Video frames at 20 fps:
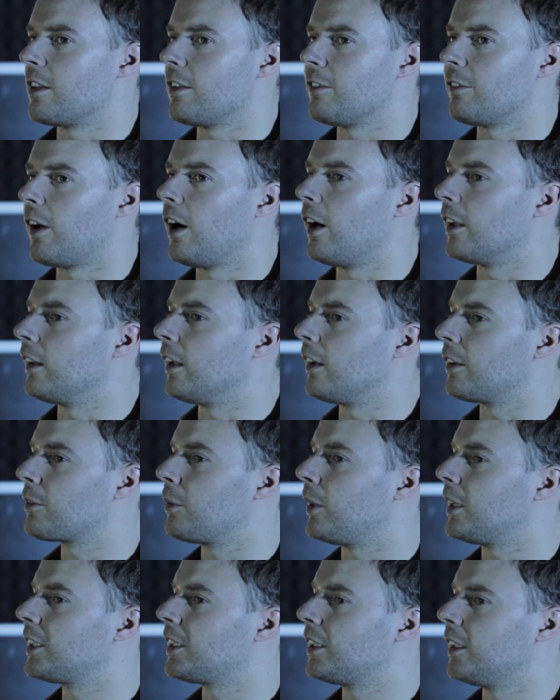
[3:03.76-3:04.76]
of, I'd like to
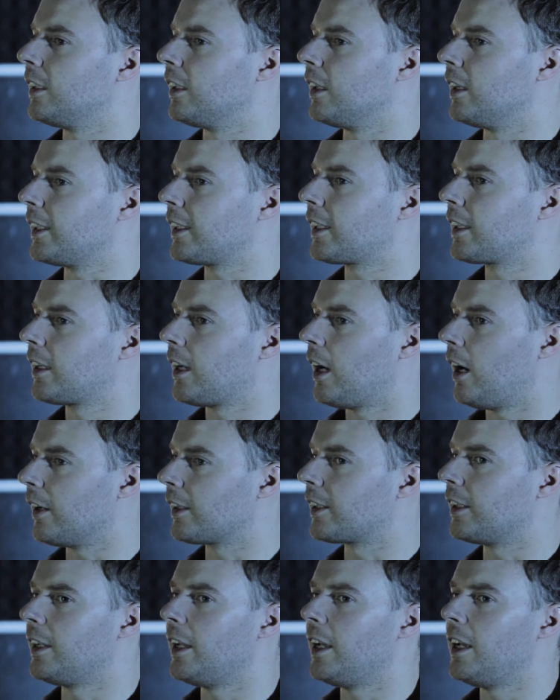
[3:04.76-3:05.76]
actually, like, I
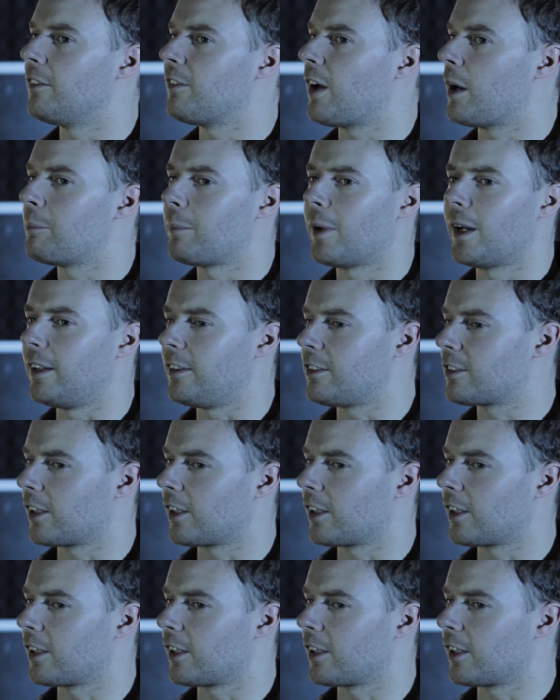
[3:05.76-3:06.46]
can hear that bass